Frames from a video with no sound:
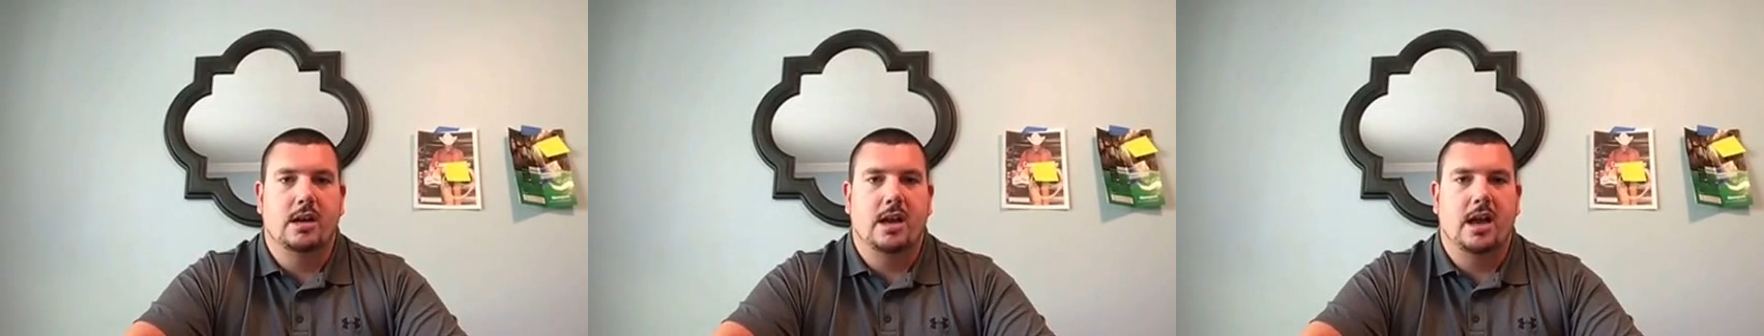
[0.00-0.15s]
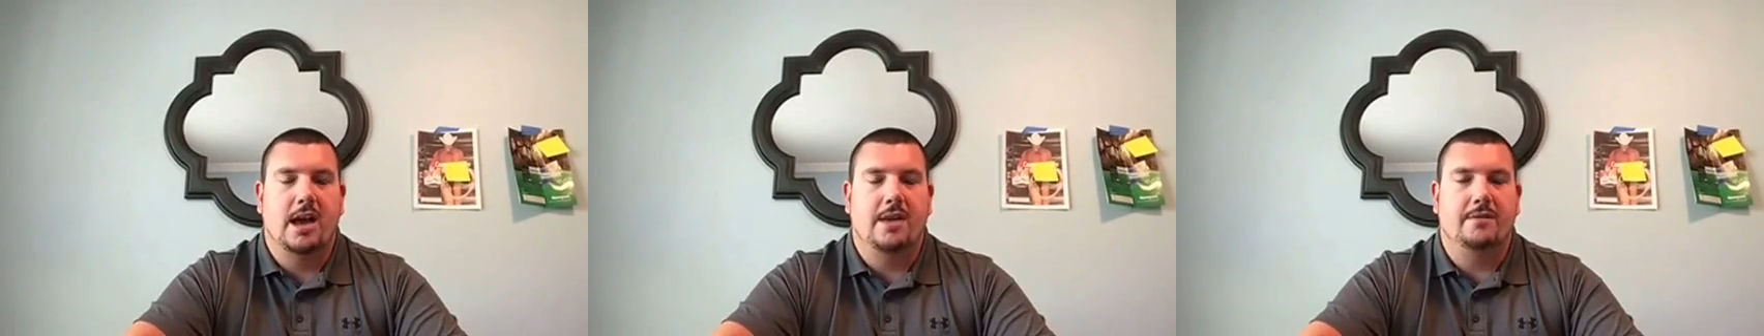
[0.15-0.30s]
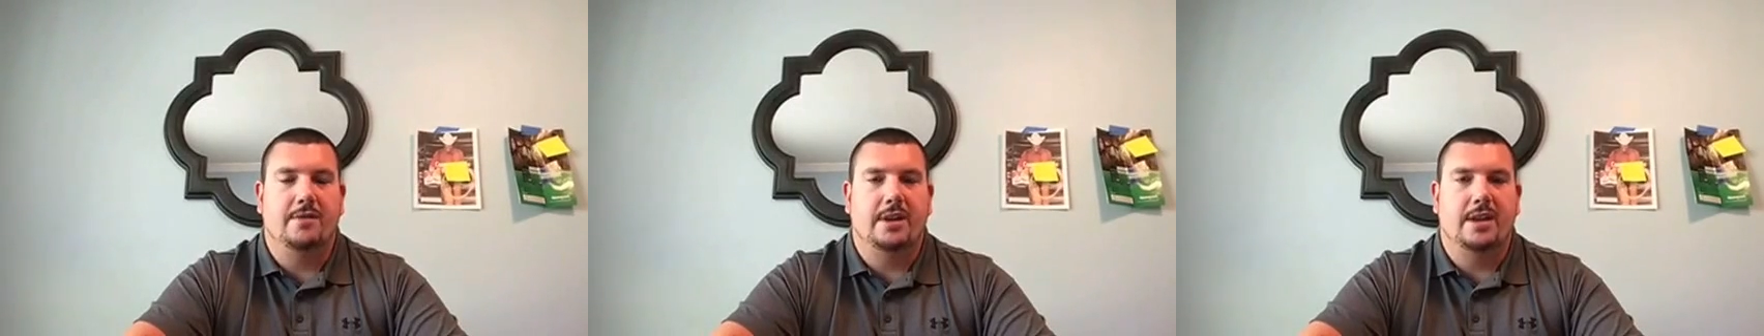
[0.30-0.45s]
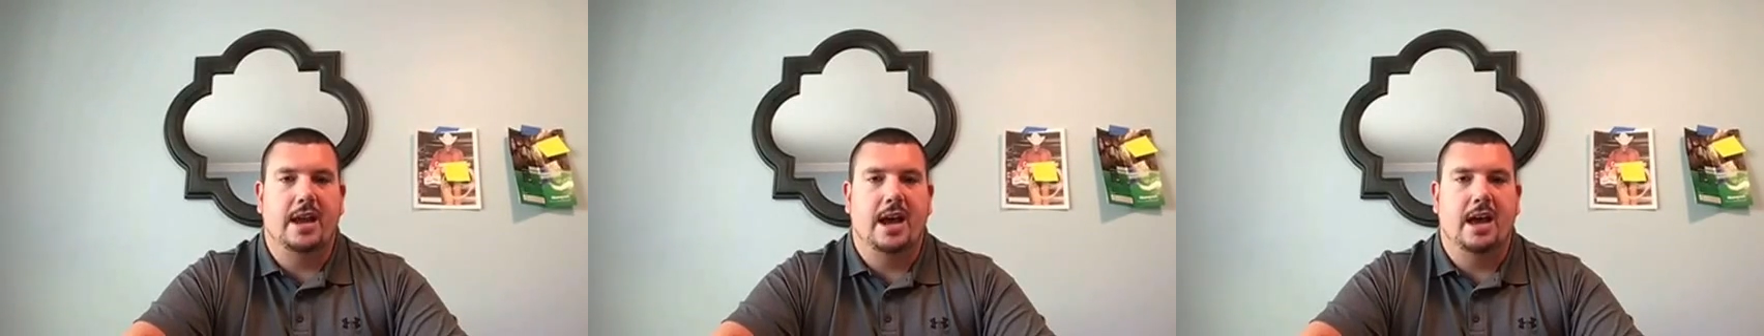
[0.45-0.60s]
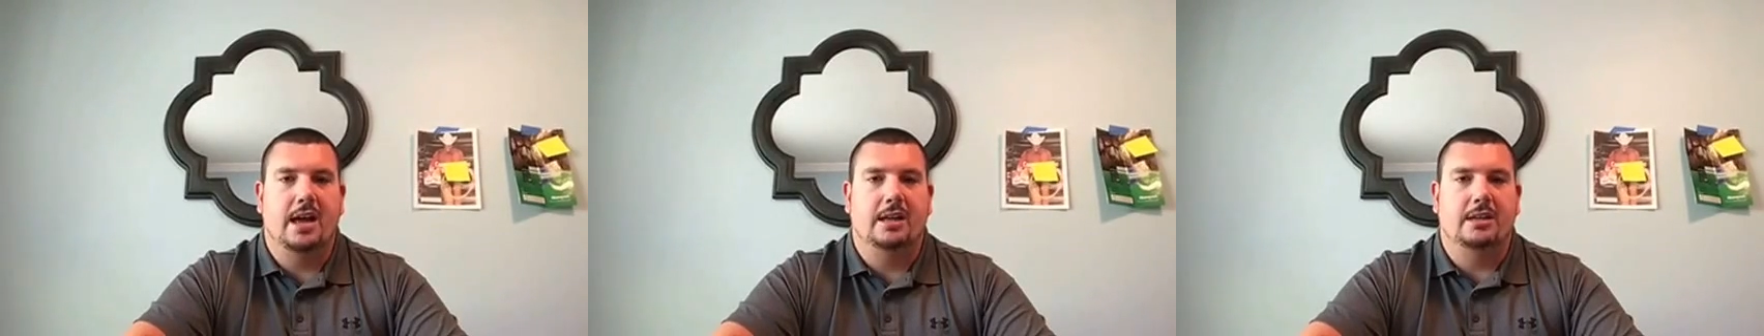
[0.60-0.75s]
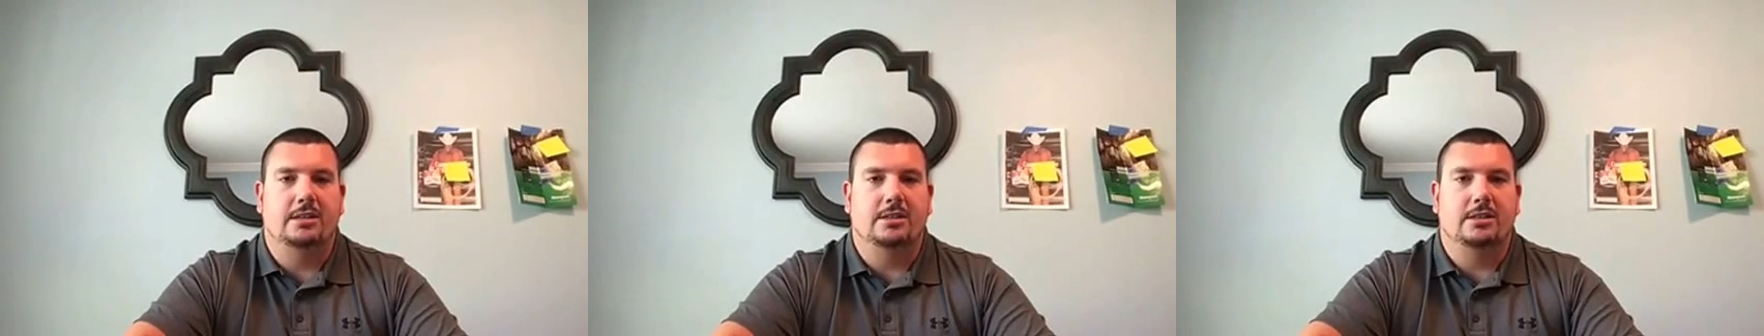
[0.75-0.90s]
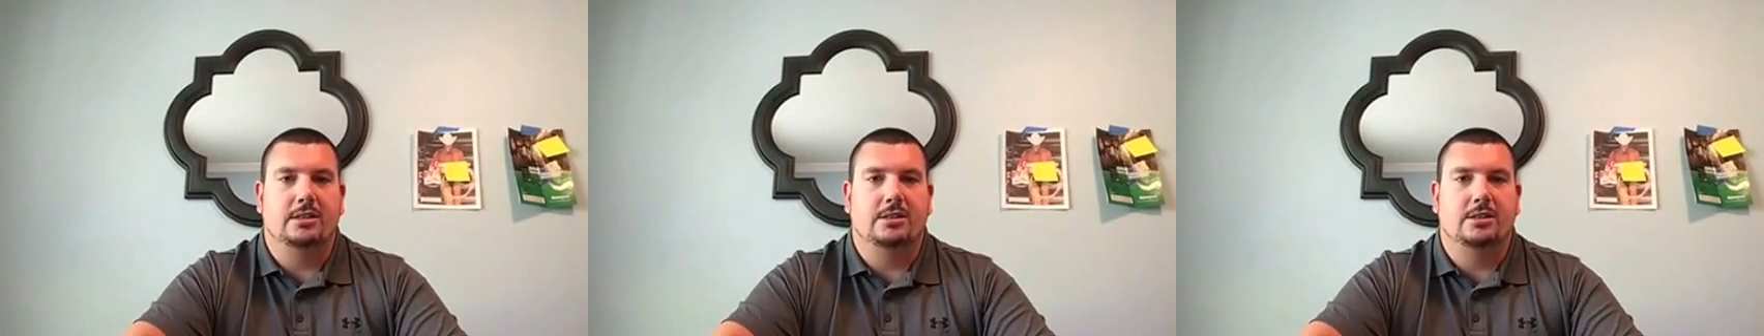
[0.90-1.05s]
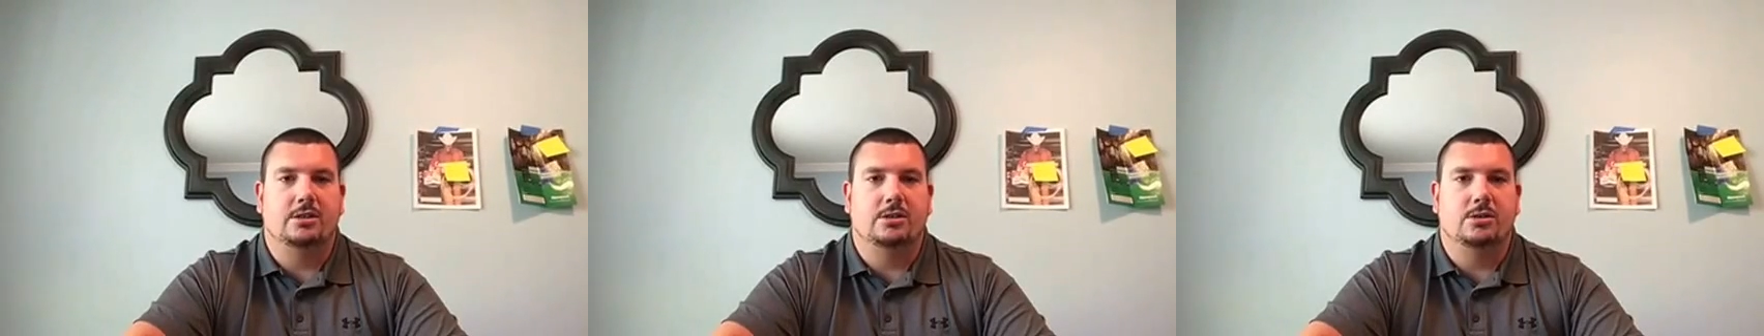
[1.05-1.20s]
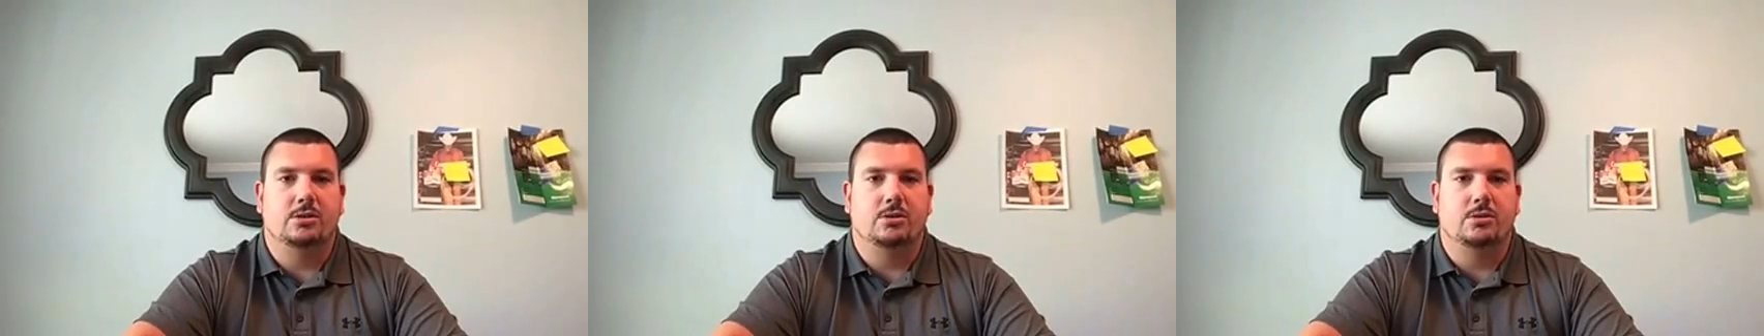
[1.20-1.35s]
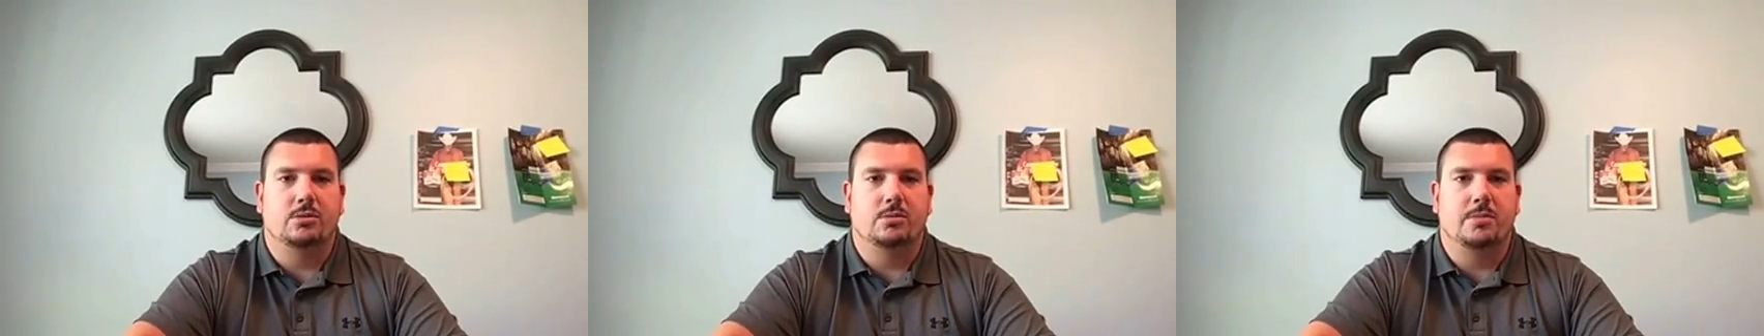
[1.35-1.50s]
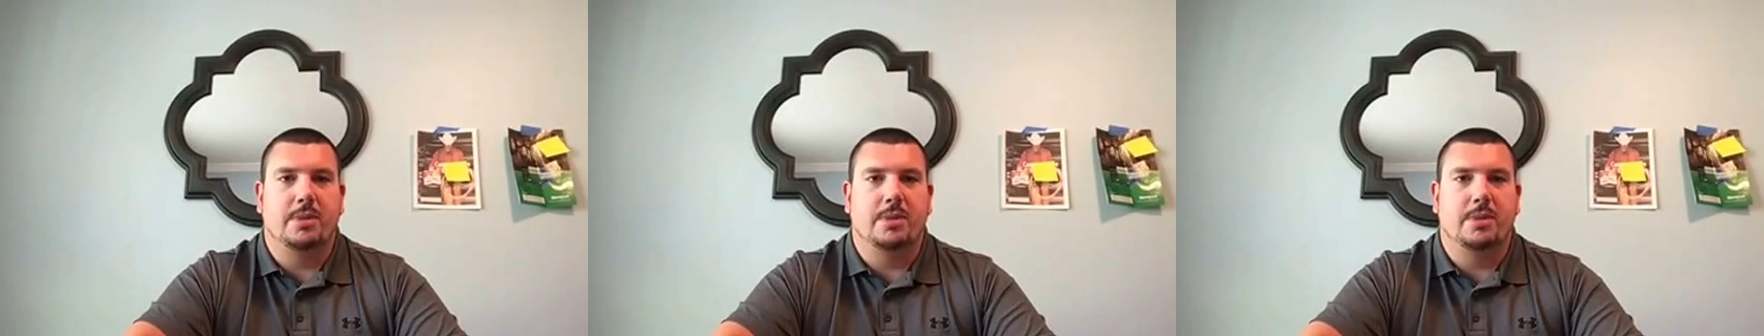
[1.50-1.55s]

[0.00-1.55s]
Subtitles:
have the knowledge to